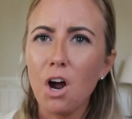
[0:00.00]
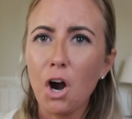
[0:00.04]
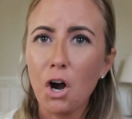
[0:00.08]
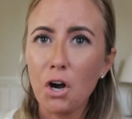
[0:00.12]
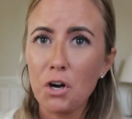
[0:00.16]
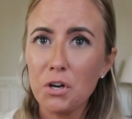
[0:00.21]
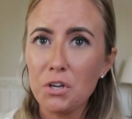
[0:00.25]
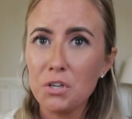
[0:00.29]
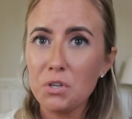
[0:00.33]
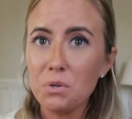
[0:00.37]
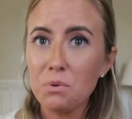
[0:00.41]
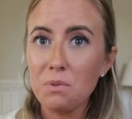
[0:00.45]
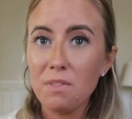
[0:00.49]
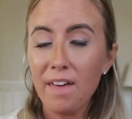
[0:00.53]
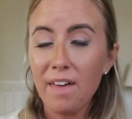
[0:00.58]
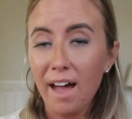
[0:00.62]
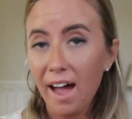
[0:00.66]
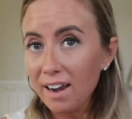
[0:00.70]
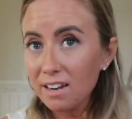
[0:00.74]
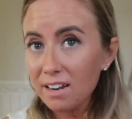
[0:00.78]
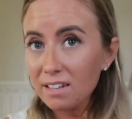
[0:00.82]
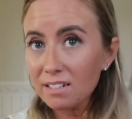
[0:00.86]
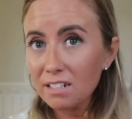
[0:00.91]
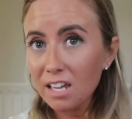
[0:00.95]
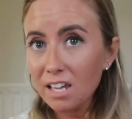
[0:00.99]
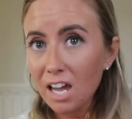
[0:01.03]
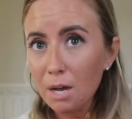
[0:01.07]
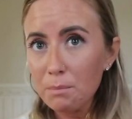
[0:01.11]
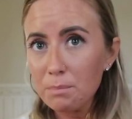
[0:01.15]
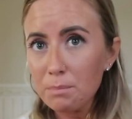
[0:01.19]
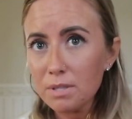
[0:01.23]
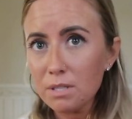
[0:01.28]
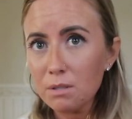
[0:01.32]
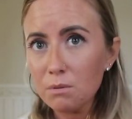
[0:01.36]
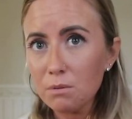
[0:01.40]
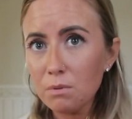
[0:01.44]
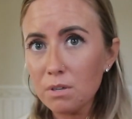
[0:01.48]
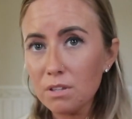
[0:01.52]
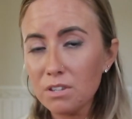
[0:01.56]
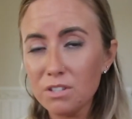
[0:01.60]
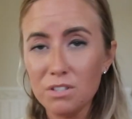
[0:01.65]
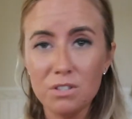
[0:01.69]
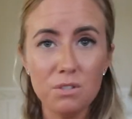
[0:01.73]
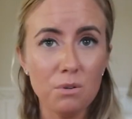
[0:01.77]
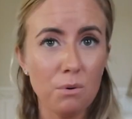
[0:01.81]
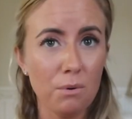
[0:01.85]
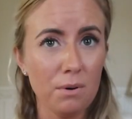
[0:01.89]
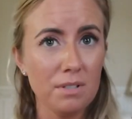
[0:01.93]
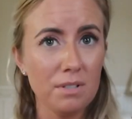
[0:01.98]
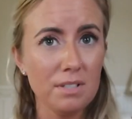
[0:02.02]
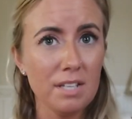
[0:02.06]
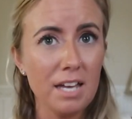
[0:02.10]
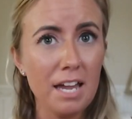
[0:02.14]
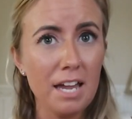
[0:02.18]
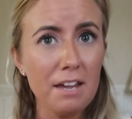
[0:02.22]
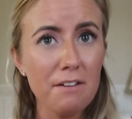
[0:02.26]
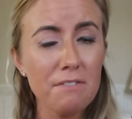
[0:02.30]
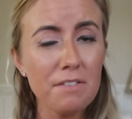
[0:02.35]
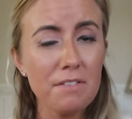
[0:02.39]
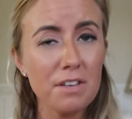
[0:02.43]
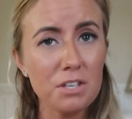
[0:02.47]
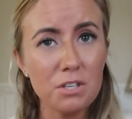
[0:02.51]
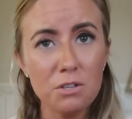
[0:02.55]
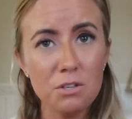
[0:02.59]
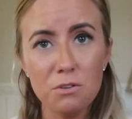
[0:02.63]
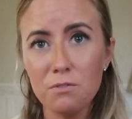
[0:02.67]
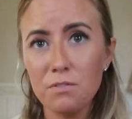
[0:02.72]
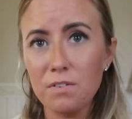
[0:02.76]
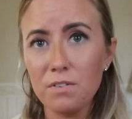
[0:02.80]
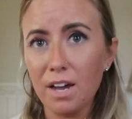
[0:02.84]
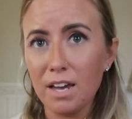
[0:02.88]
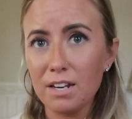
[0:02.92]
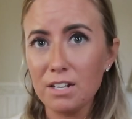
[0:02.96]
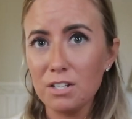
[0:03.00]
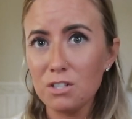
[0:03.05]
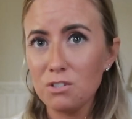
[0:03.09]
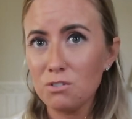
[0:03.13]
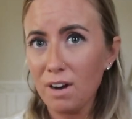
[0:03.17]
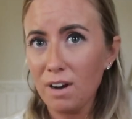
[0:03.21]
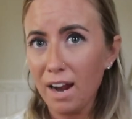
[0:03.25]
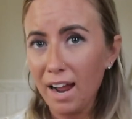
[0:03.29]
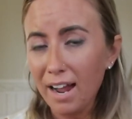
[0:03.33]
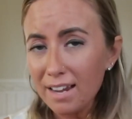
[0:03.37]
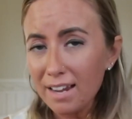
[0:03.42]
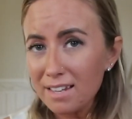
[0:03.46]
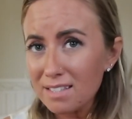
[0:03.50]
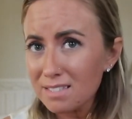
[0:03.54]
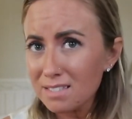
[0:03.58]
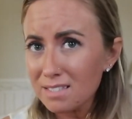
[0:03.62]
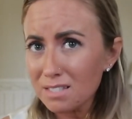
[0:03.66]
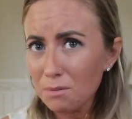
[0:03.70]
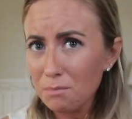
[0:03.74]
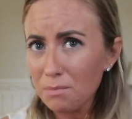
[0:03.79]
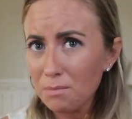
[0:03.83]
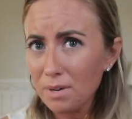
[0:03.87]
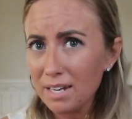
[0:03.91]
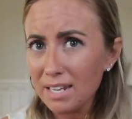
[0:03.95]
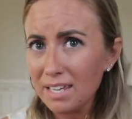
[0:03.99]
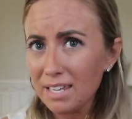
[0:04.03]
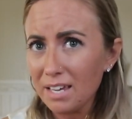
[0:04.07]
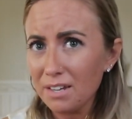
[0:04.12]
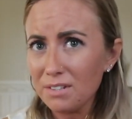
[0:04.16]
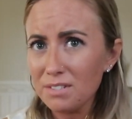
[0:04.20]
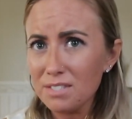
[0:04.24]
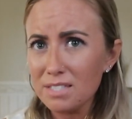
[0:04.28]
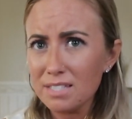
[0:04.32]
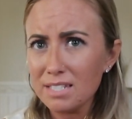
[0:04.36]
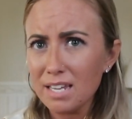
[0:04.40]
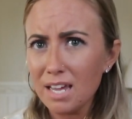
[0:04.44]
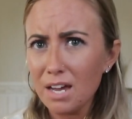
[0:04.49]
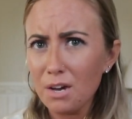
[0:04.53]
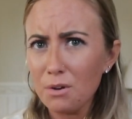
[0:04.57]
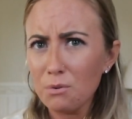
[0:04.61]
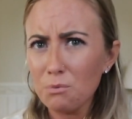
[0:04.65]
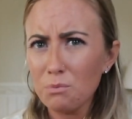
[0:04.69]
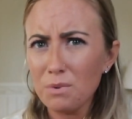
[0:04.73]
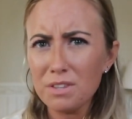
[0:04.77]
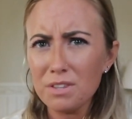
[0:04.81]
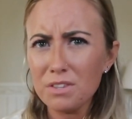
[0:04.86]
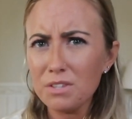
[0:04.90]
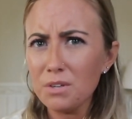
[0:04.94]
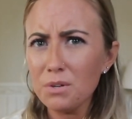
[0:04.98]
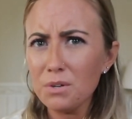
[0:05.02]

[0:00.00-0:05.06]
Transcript: Are you that unhappy with your life that you've got to drag somebody else down with